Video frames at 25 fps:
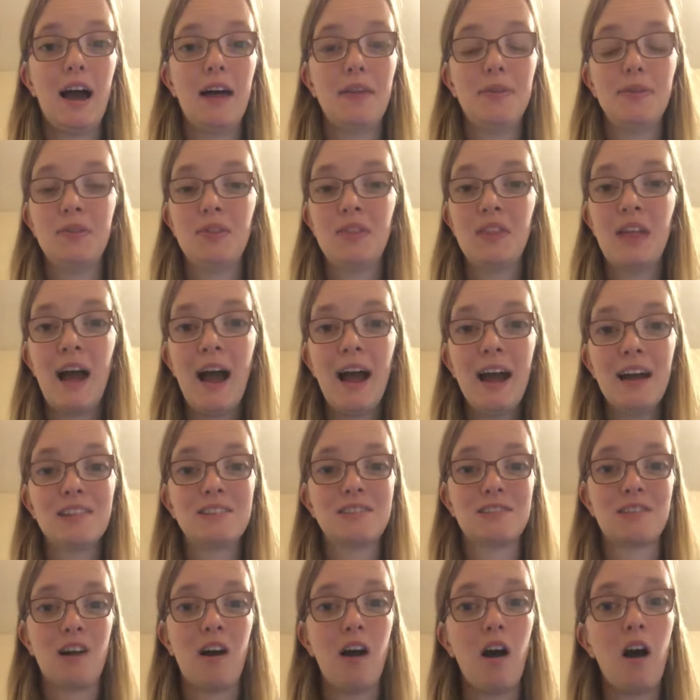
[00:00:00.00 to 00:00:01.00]
That
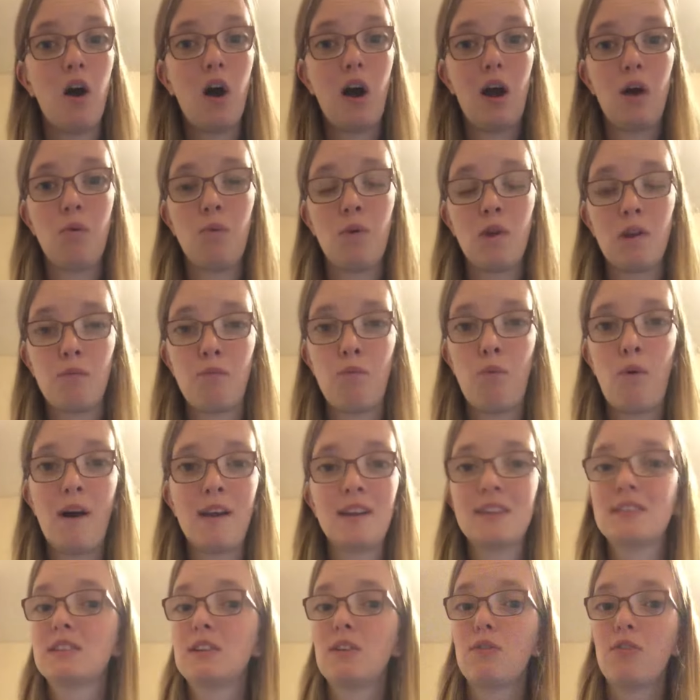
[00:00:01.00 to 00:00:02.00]
is not how I would have
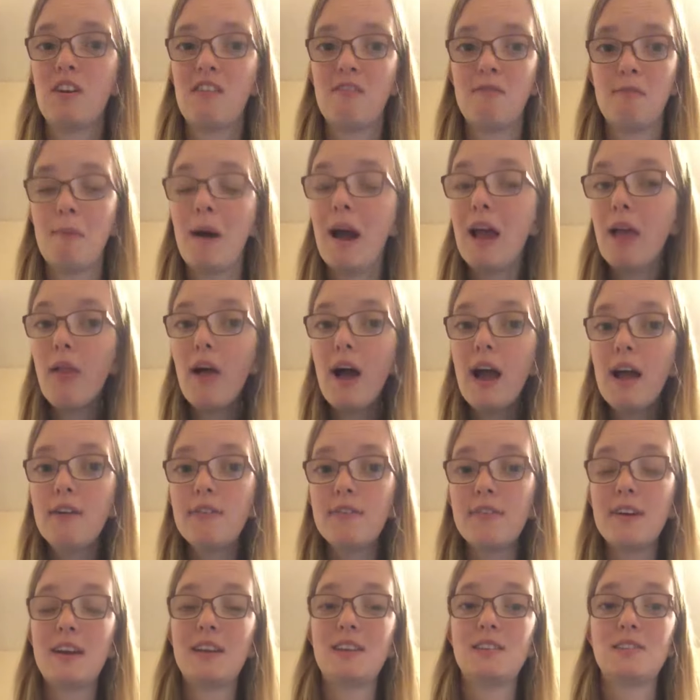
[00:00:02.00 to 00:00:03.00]
wanted to live my
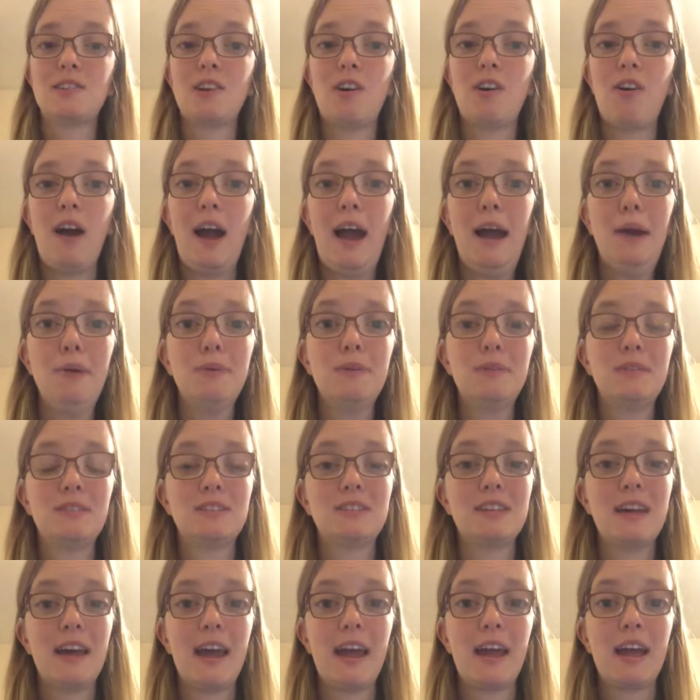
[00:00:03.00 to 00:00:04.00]
life, and so I would
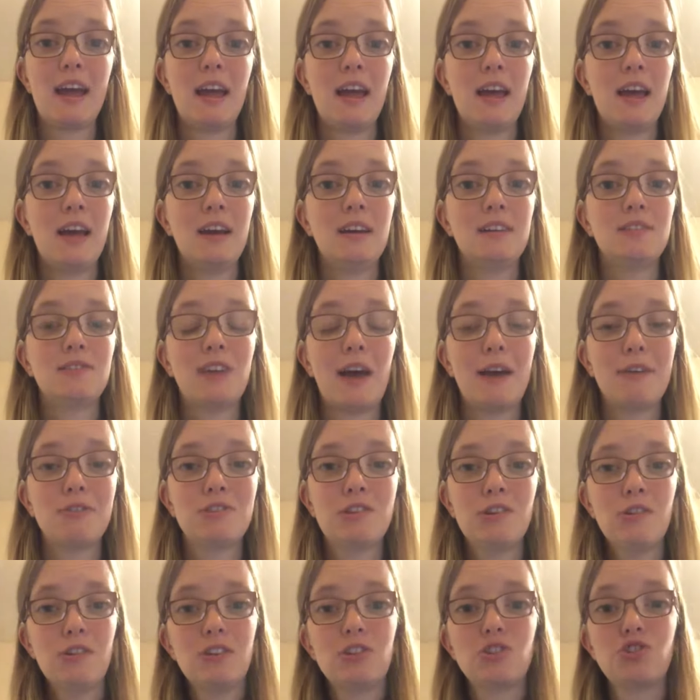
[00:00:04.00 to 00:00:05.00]
say deaf
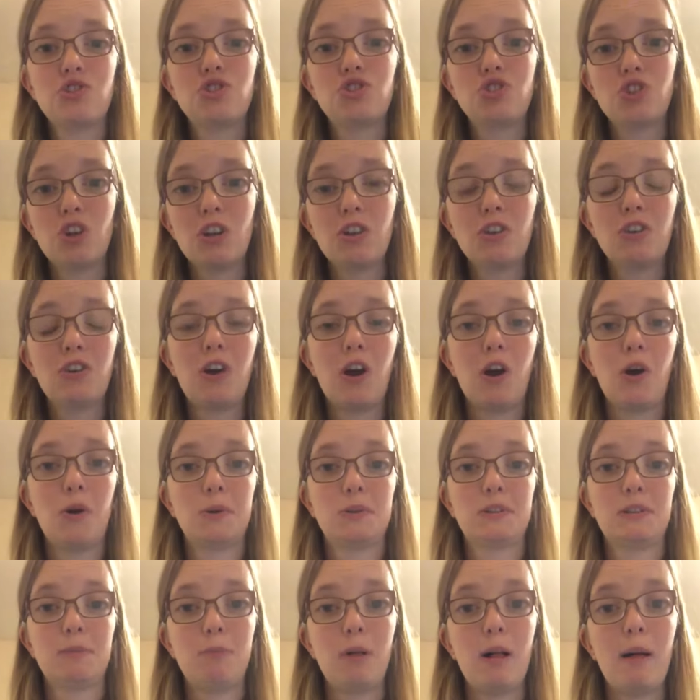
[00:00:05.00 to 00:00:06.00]
students should go
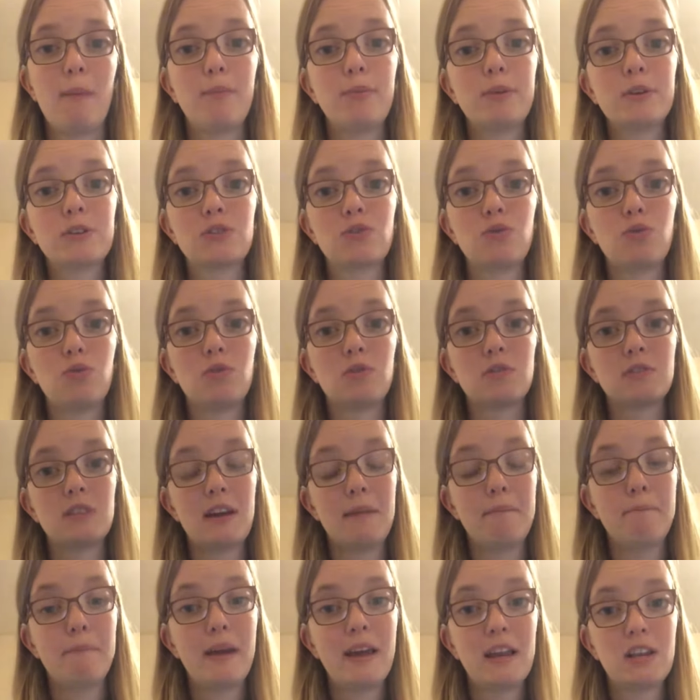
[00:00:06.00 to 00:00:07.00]
to public schools
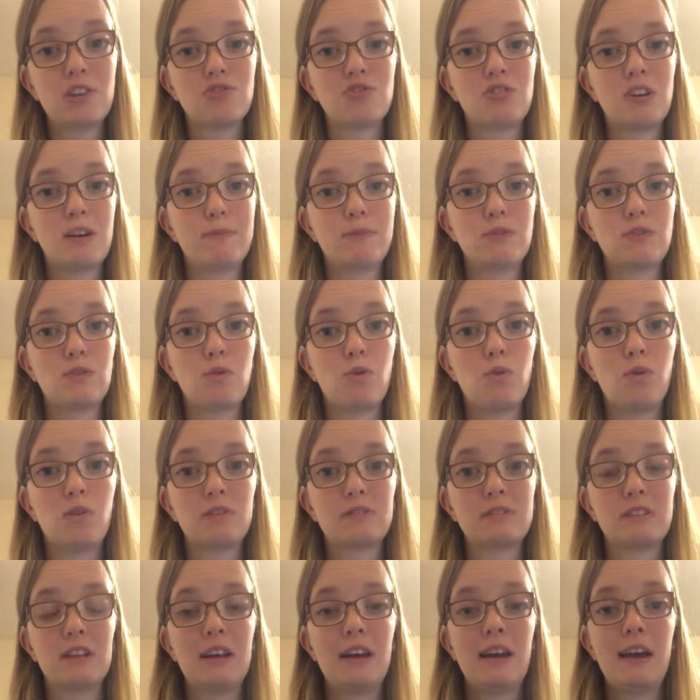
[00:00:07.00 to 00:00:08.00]
and mainstream
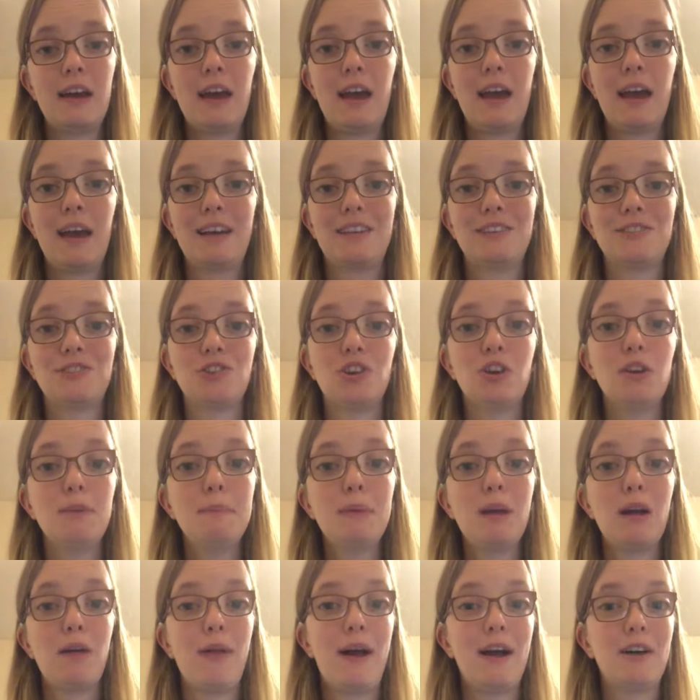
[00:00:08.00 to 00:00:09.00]
schools and should
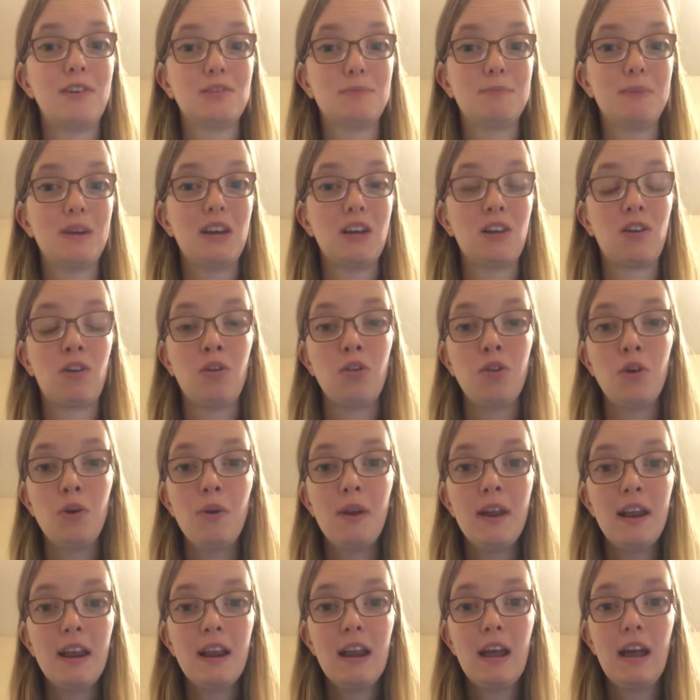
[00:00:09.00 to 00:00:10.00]
be allowed to be
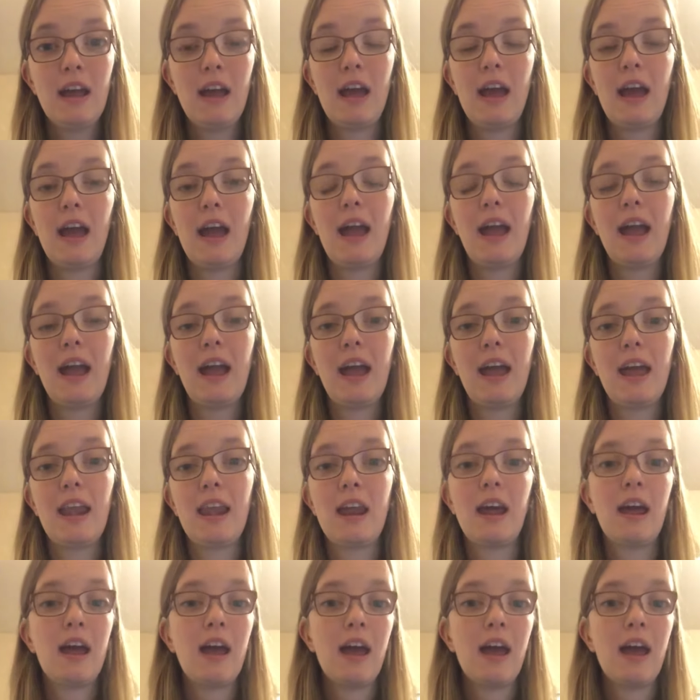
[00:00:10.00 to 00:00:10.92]
included in